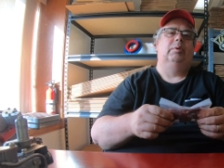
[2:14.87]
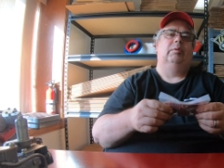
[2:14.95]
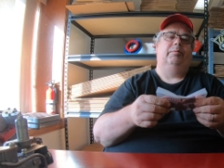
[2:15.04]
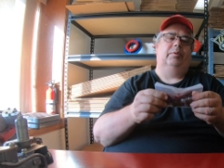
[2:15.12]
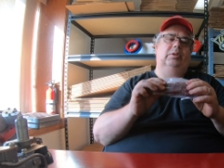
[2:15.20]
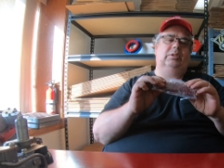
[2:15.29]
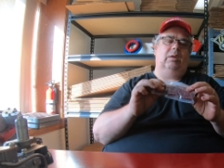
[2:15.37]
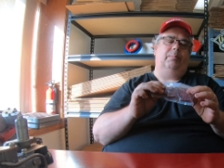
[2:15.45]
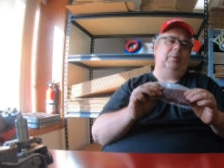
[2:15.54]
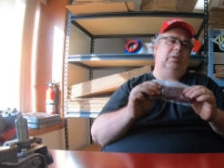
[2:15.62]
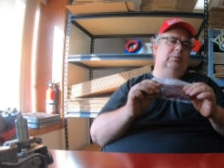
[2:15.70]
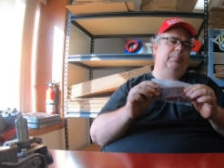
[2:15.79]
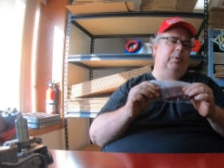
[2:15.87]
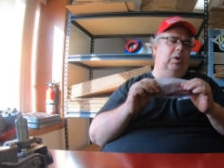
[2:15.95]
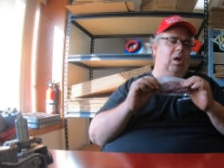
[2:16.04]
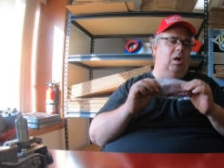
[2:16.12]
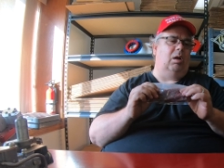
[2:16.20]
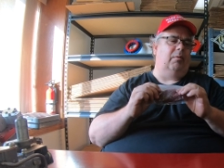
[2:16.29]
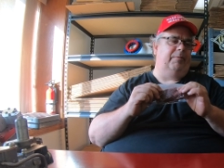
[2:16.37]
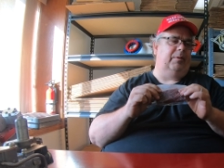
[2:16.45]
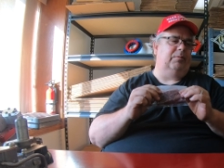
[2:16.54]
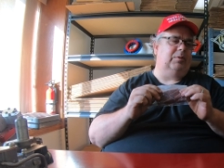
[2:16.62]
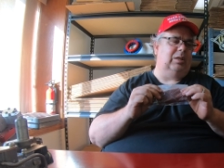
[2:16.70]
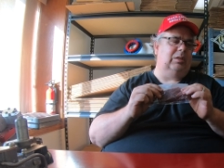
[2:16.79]
The first step is put all
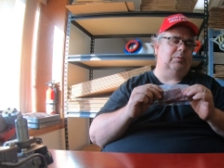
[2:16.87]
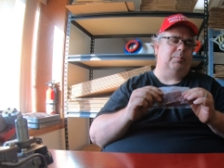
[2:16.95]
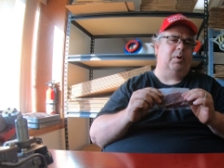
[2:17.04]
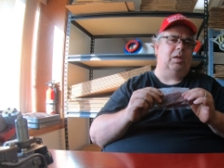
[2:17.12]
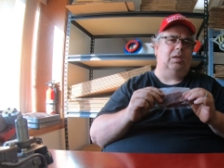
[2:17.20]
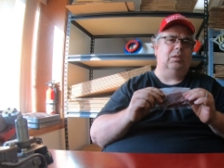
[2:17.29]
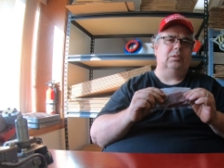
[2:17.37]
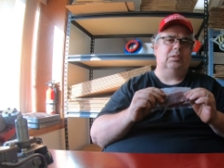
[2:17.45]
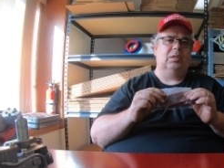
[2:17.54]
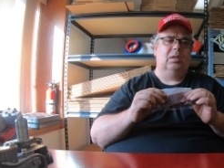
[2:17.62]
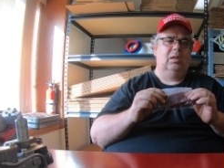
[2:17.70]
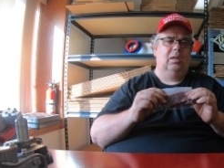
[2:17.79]
15 springs